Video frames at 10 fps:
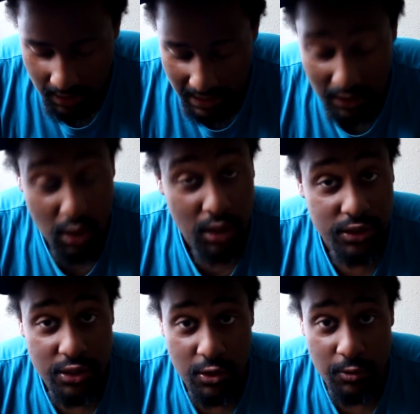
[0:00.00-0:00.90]
And
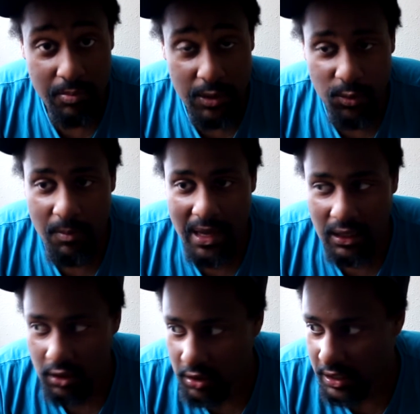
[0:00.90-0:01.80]
also, people may
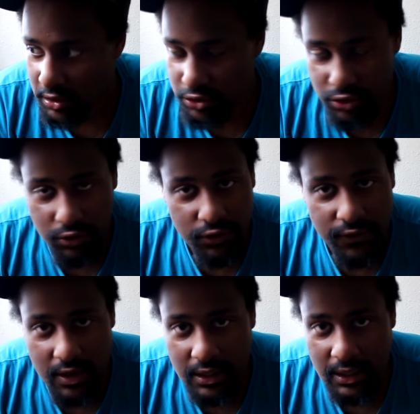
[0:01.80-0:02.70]
look at your shoes
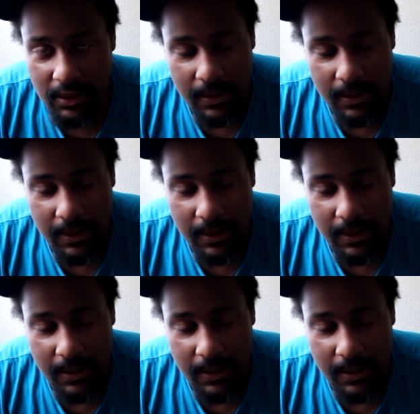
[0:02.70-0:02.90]
funny,